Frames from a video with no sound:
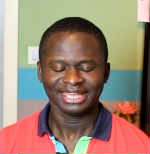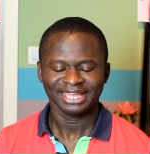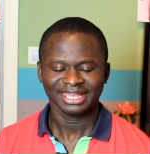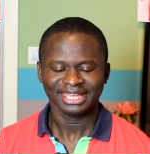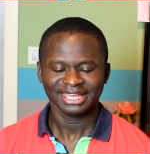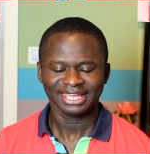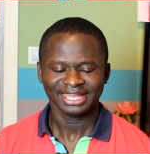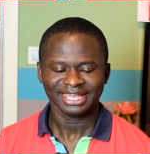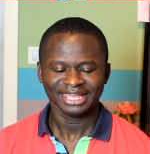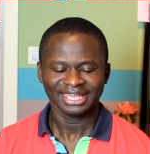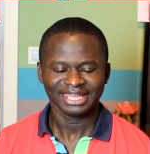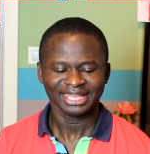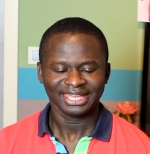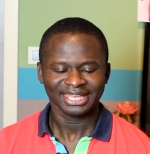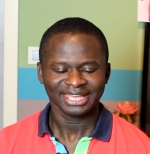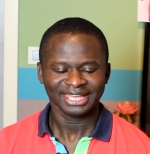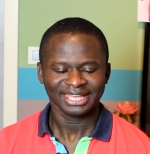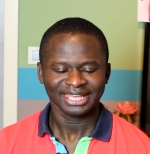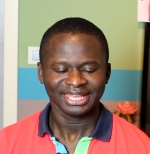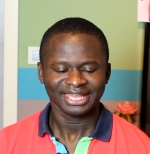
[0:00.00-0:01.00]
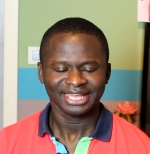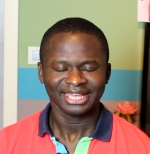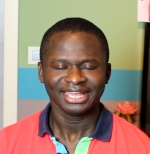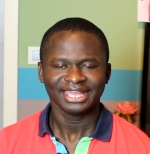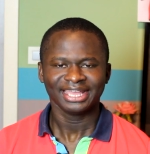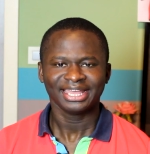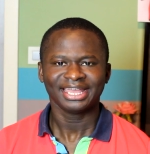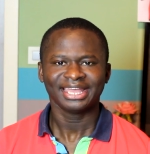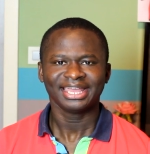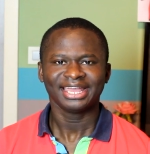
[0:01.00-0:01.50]

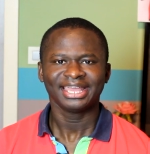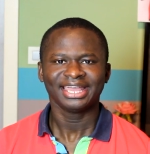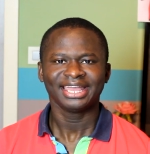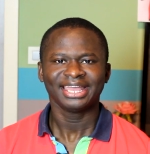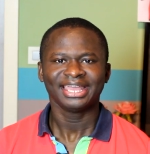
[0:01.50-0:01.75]
[no speech]